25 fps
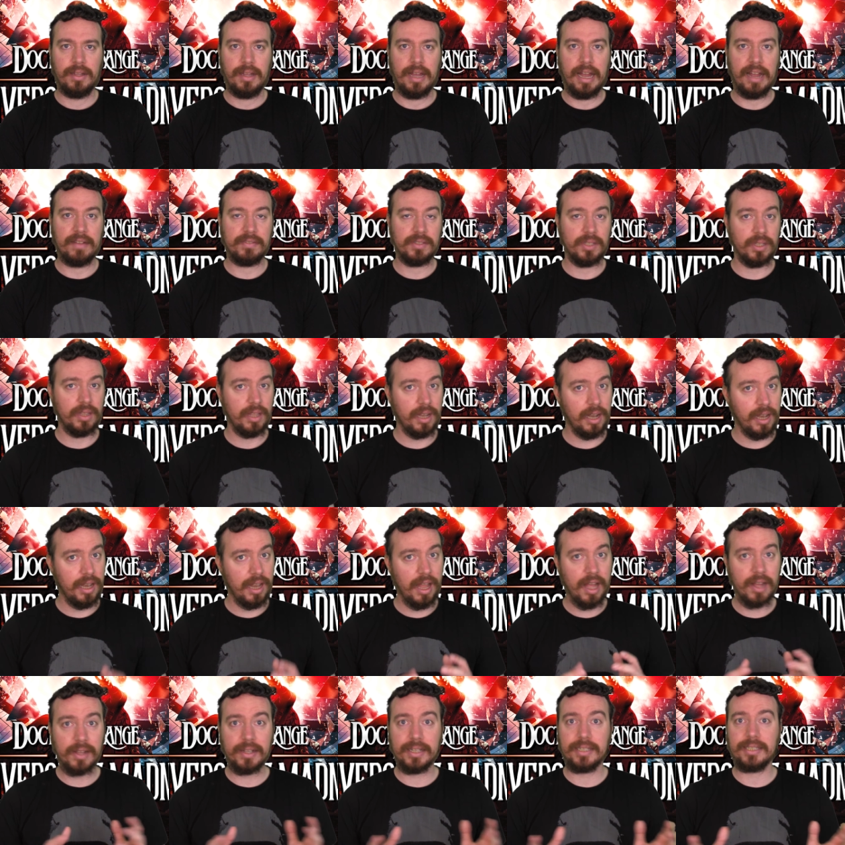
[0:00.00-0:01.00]
After the
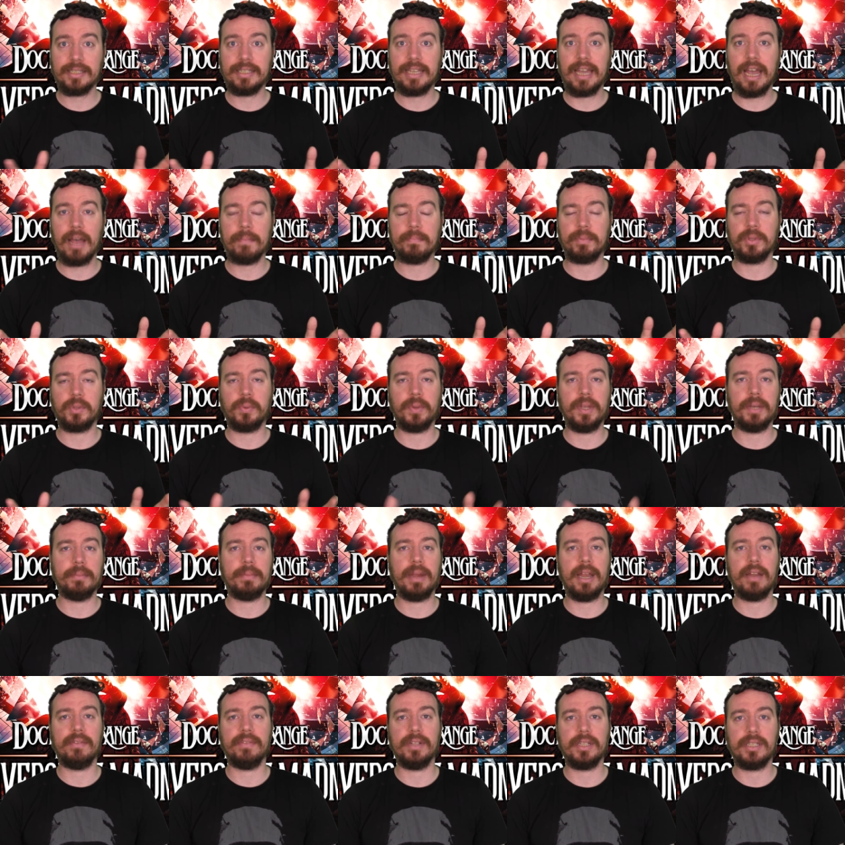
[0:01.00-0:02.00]
longest gap between
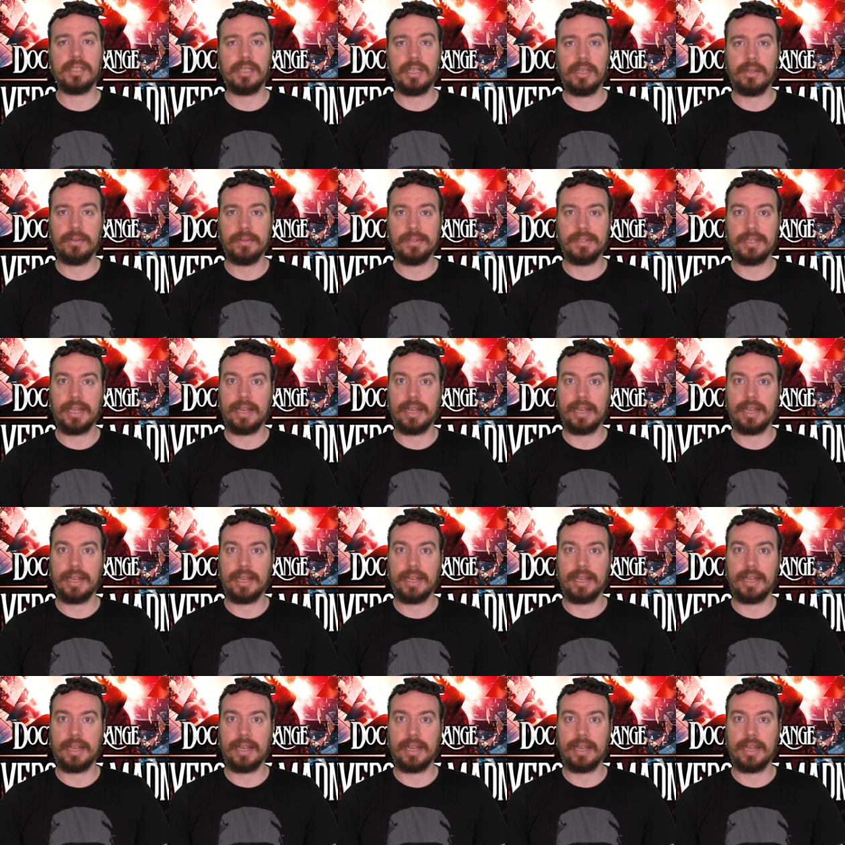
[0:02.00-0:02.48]
Marvel sequels,